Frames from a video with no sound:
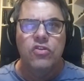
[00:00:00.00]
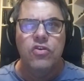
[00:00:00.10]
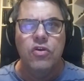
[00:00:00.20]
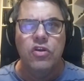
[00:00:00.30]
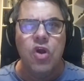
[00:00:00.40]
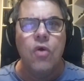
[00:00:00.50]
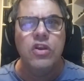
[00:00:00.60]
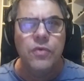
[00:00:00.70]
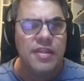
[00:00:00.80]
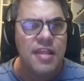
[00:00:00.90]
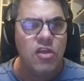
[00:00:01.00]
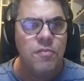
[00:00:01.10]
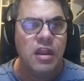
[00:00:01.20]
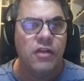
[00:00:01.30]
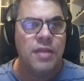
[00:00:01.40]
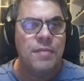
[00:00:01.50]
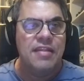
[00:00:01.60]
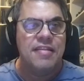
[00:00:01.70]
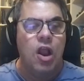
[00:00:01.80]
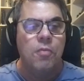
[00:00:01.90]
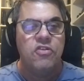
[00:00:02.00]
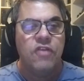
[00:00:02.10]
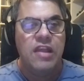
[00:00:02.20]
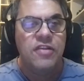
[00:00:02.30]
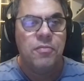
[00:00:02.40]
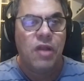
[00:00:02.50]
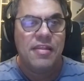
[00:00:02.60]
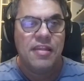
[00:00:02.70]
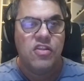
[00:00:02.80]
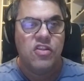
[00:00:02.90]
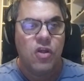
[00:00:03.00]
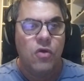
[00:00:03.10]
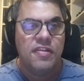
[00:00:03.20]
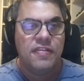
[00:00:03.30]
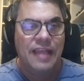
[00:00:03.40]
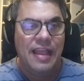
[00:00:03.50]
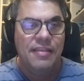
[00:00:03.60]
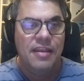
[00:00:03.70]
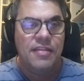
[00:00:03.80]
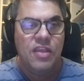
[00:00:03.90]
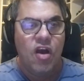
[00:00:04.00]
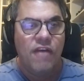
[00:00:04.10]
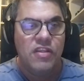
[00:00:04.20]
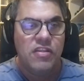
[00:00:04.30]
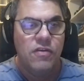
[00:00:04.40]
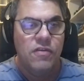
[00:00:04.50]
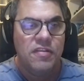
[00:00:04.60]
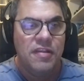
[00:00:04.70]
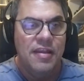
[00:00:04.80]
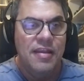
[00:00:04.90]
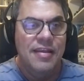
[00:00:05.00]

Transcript: to go into a settlement agreement? Is the arbitration process so slanted in the officers